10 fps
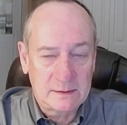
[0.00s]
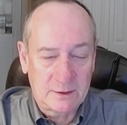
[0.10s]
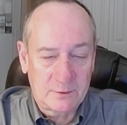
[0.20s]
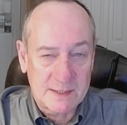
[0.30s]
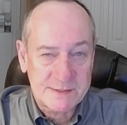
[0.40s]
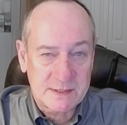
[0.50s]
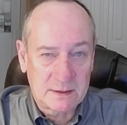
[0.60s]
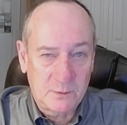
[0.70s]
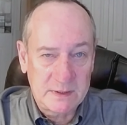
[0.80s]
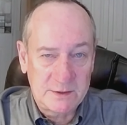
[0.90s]

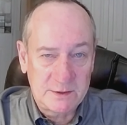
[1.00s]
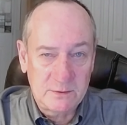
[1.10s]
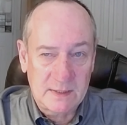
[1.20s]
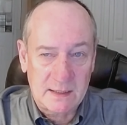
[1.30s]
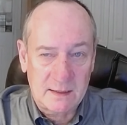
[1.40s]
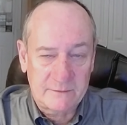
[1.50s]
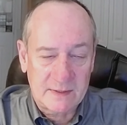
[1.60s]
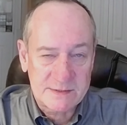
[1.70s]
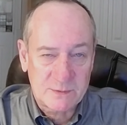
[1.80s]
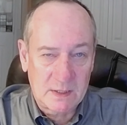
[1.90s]
Interestingly, we do have
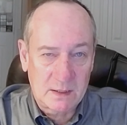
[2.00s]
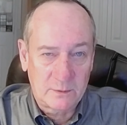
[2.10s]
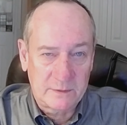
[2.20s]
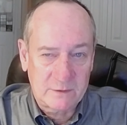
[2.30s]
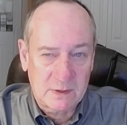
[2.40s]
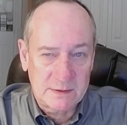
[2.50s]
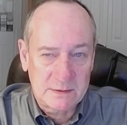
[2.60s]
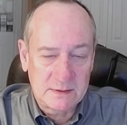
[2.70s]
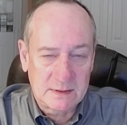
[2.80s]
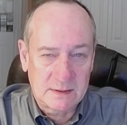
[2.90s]
as well. We've got
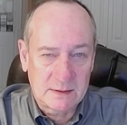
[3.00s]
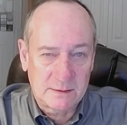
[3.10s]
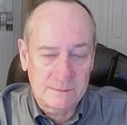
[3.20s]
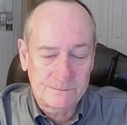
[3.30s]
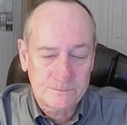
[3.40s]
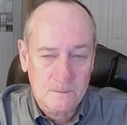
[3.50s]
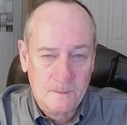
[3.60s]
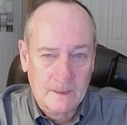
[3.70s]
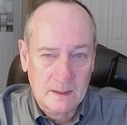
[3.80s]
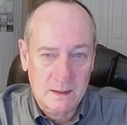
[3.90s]
a
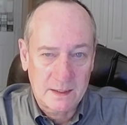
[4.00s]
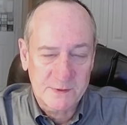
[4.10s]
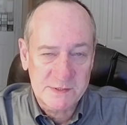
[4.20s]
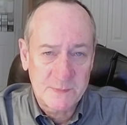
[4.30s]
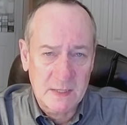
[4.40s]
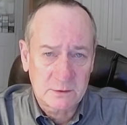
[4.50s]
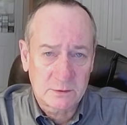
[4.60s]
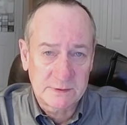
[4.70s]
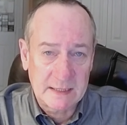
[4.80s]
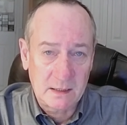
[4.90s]

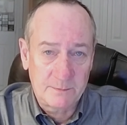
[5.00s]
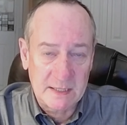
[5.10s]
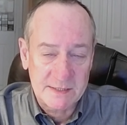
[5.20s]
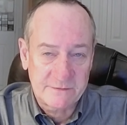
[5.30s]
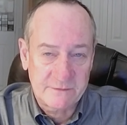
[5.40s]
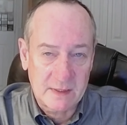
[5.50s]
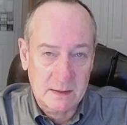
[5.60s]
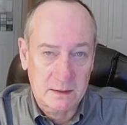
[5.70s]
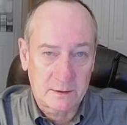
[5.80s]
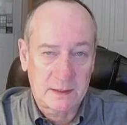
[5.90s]
hyperspectral database of that
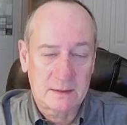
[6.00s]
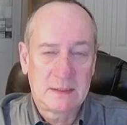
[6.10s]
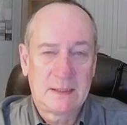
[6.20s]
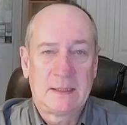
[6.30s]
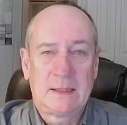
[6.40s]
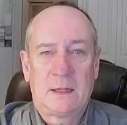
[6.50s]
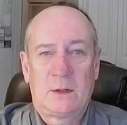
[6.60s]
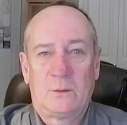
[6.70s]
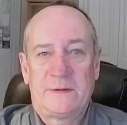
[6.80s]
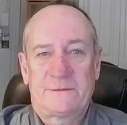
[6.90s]
area.
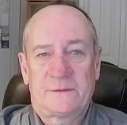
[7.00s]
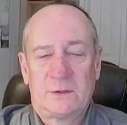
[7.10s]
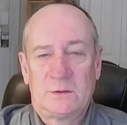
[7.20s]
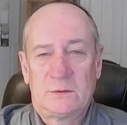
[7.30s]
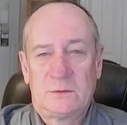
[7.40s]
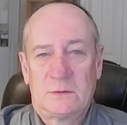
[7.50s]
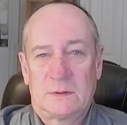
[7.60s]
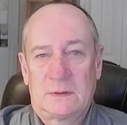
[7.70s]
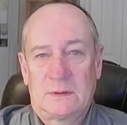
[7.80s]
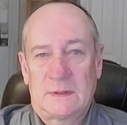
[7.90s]
We flew
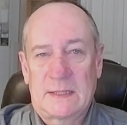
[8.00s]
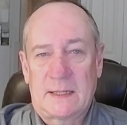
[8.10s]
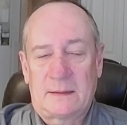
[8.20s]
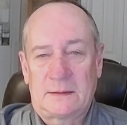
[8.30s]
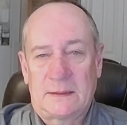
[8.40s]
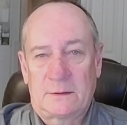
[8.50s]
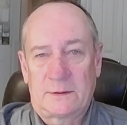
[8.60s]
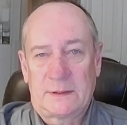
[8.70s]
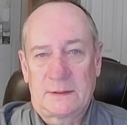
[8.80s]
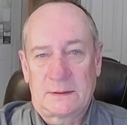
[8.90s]
that
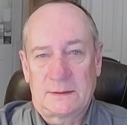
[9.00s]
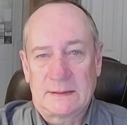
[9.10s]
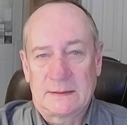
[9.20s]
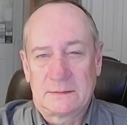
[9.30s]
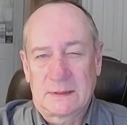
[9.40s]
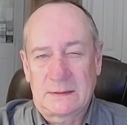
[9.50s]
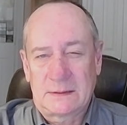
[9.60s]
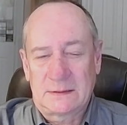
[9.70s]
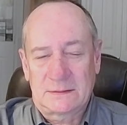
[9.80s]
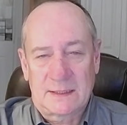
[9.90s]
area in I
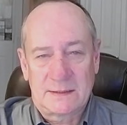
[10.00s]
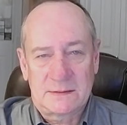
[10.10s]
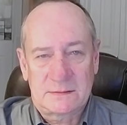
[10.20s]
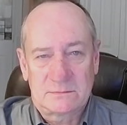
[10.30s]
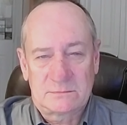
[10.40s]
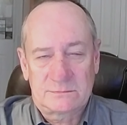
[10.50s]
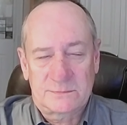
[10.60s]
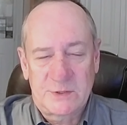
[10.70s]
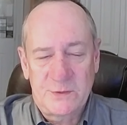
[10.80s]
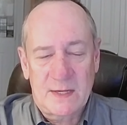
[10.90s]
think
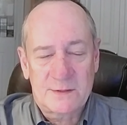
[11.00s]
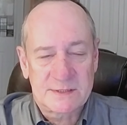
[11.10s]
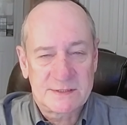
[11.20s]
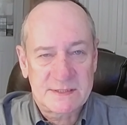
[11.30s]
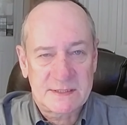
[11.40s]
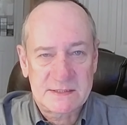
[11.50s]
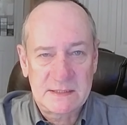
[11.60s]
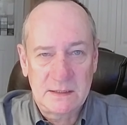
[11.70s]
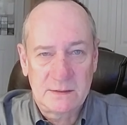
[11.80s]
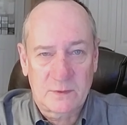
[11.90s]
2016